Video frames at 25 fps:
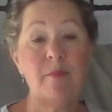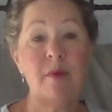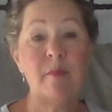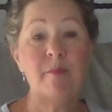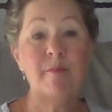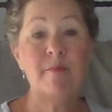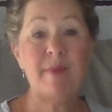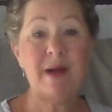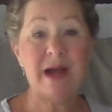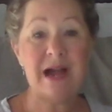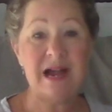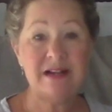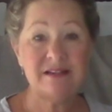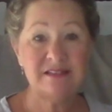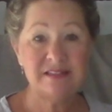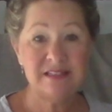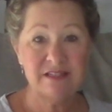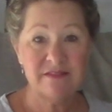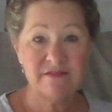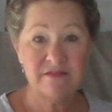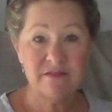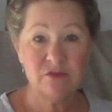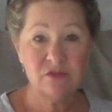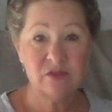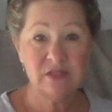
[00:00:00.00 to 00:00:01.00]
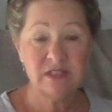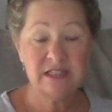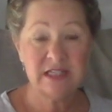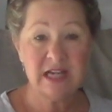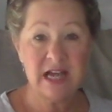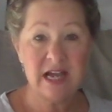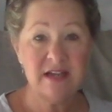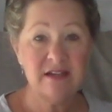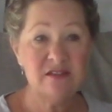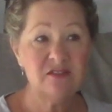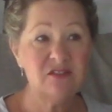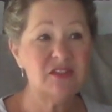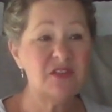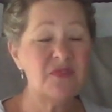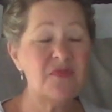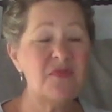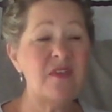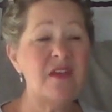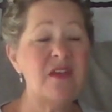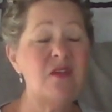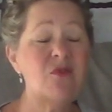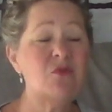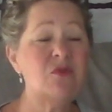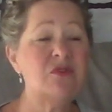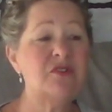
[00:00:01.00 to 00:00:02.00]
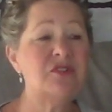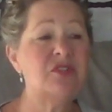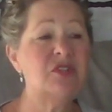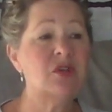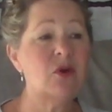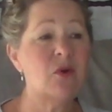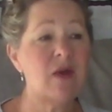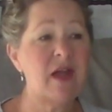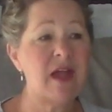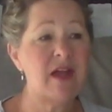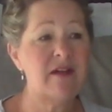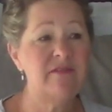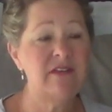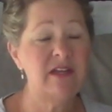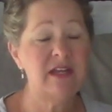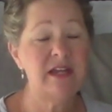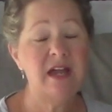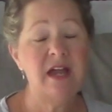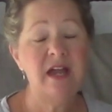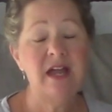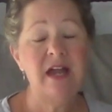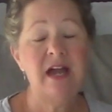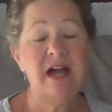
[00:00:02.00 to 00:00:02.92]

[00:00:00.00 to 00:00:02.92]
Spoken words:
a box of those tiles, they were so heavy.